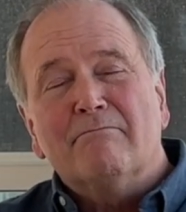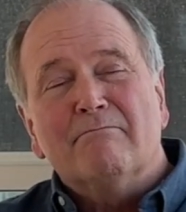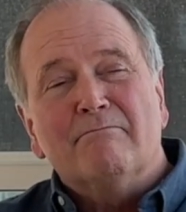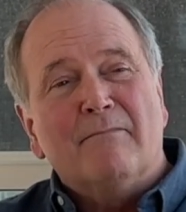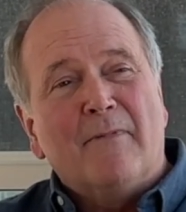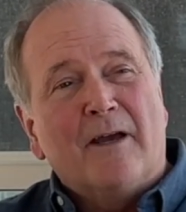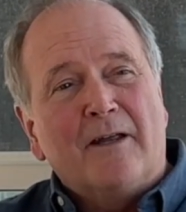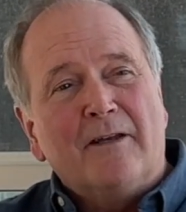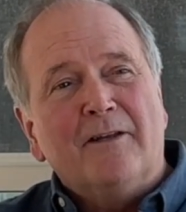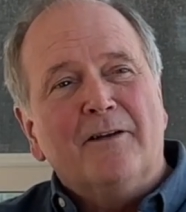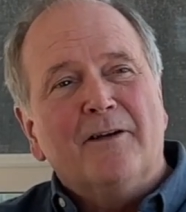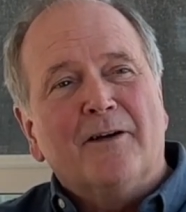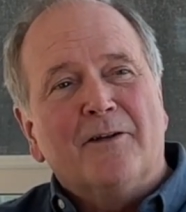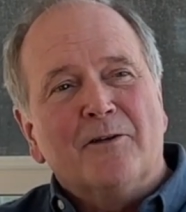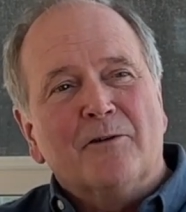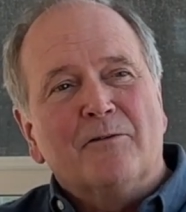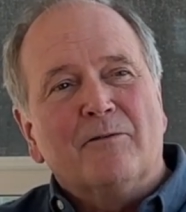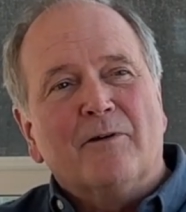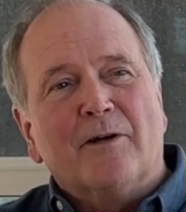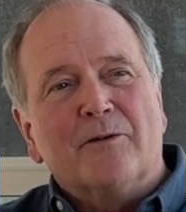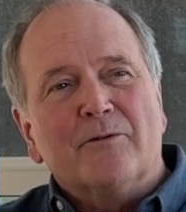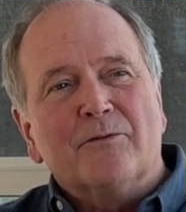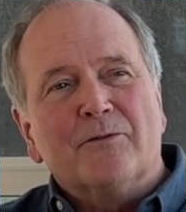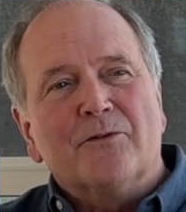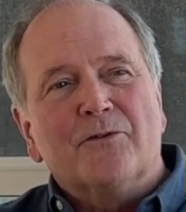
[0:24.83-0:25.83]
many
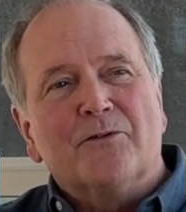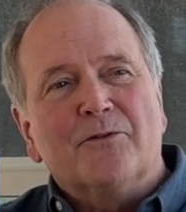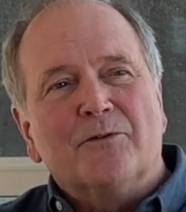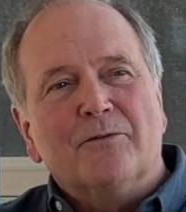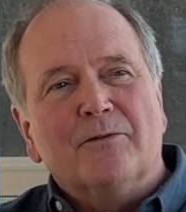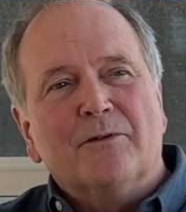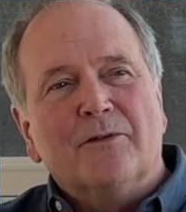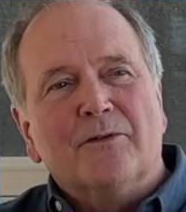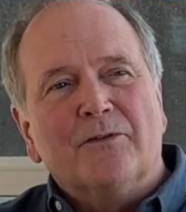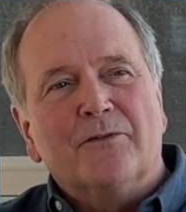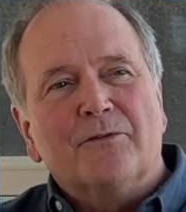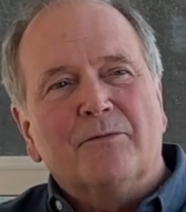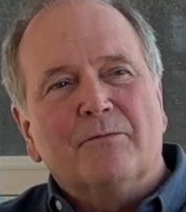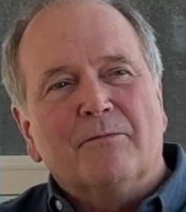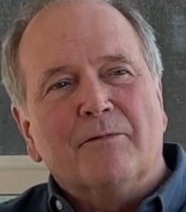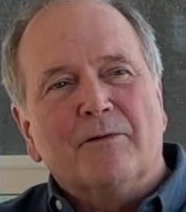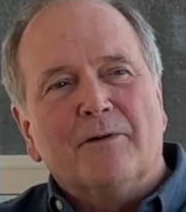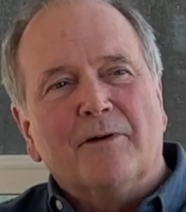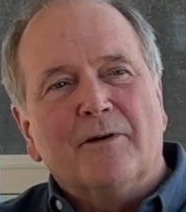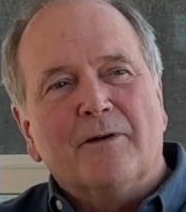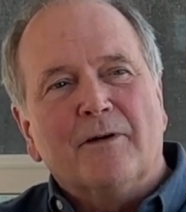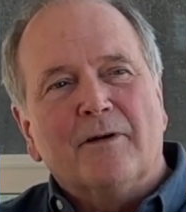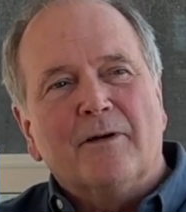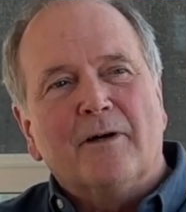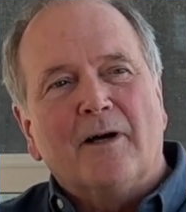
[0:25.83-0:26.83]
undergraduate students
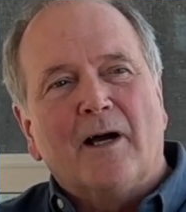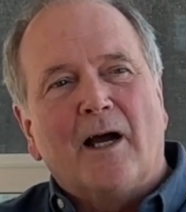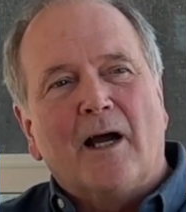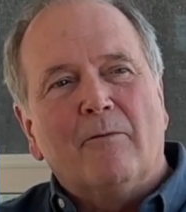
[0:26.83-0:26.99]
where